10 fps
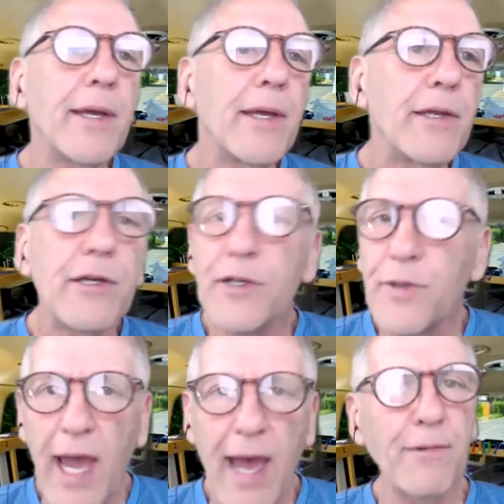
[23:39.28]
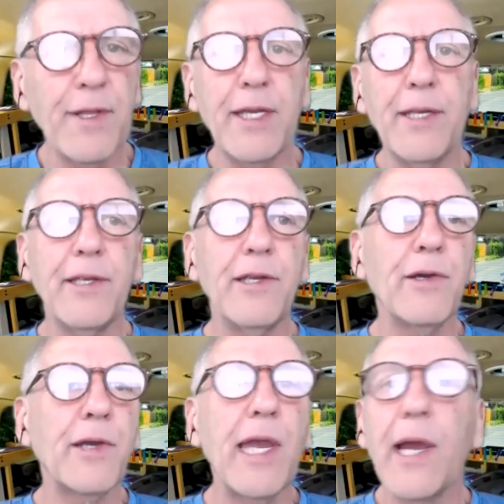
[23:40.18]
you're traveling,
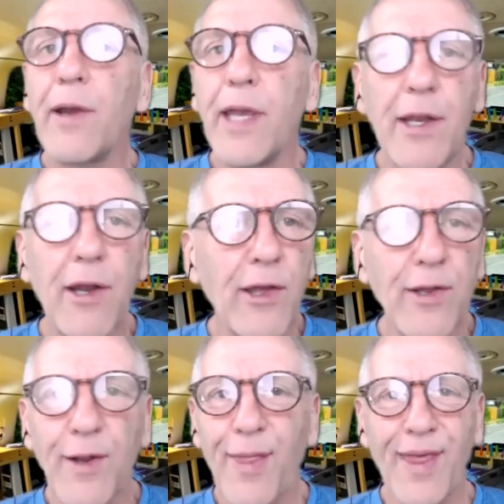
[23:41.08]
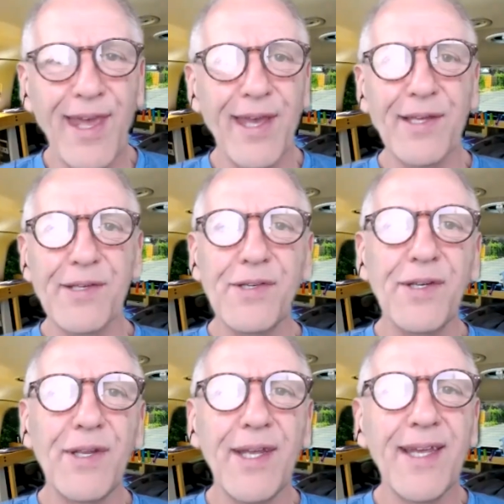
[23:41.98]
you're carrying all your things.
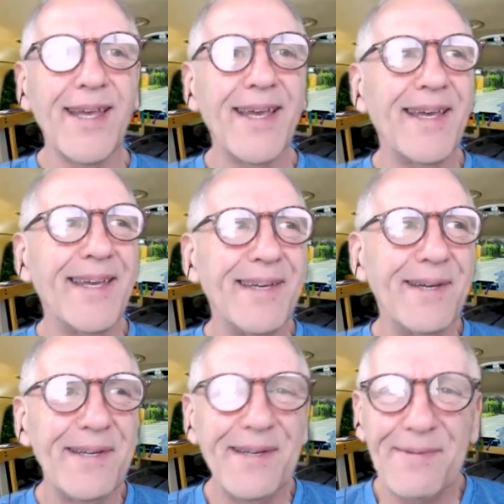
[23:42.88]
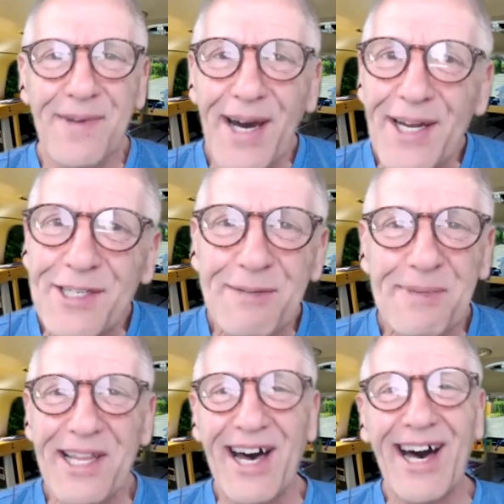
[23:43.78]
You've got your
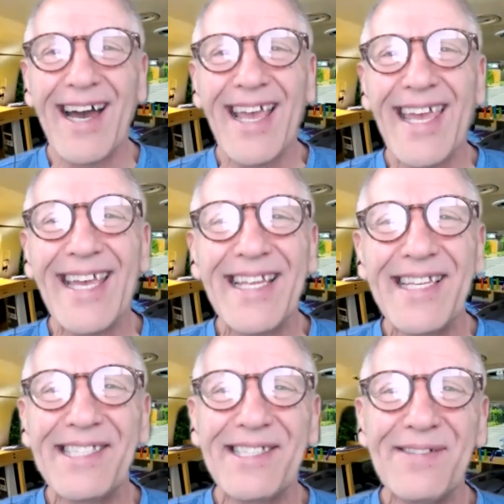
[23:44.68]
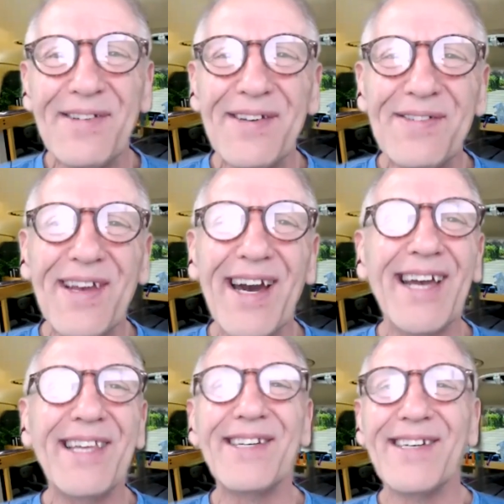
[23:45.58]
belongings, you've
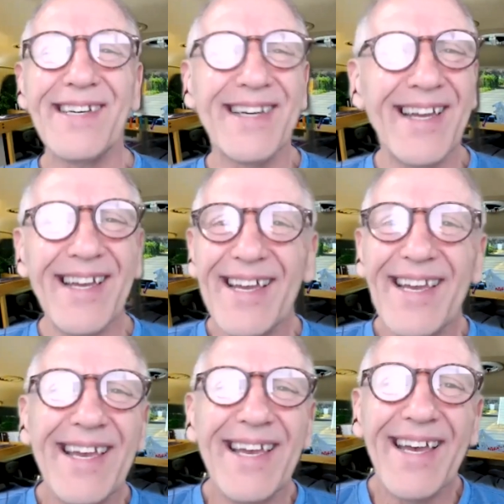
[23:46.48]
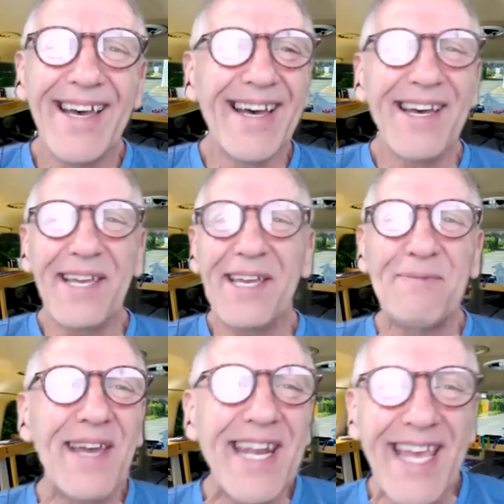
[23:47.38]
got your, in
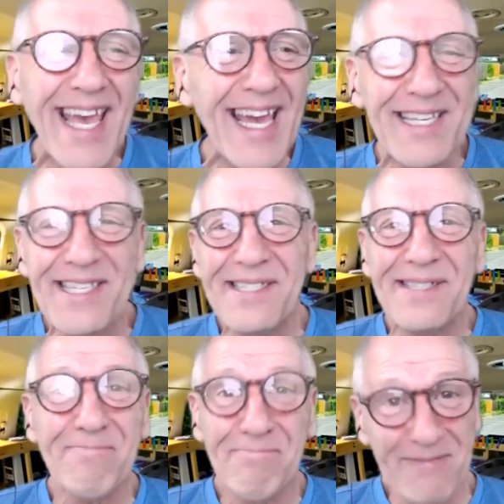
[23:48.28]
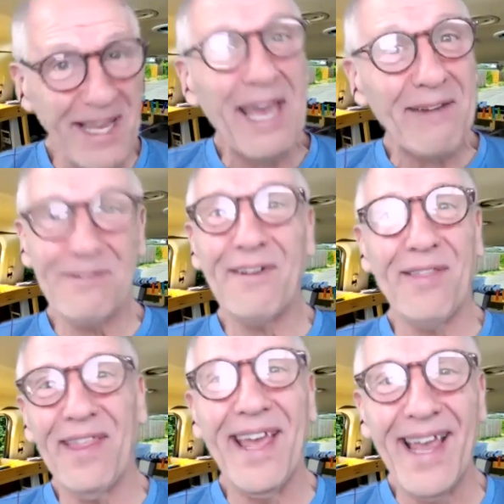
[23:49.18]
many cases,
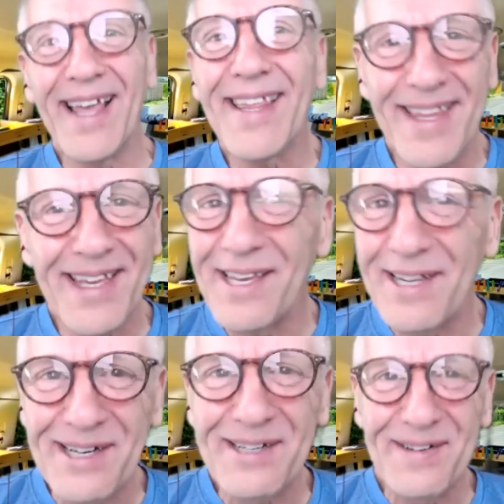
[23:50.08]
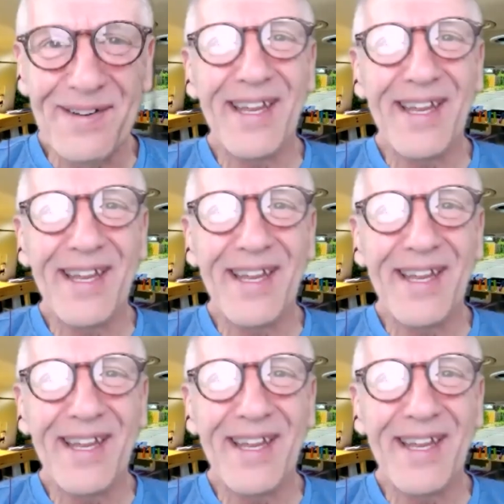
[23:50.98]
everything that you own.